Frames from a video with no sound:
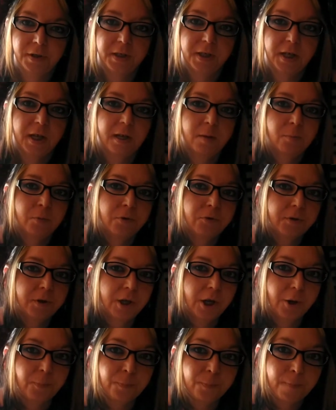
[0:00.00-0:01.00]
the camera
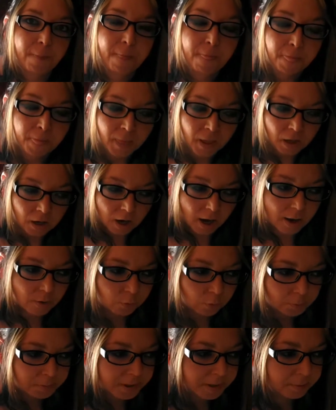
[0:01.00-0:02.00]
thing, I
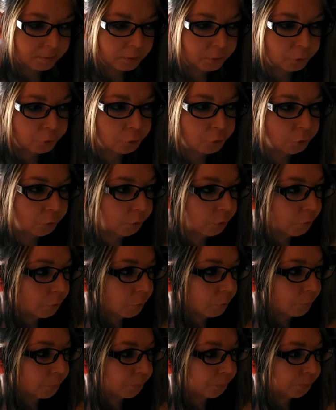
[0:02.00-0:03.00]
will be able to show you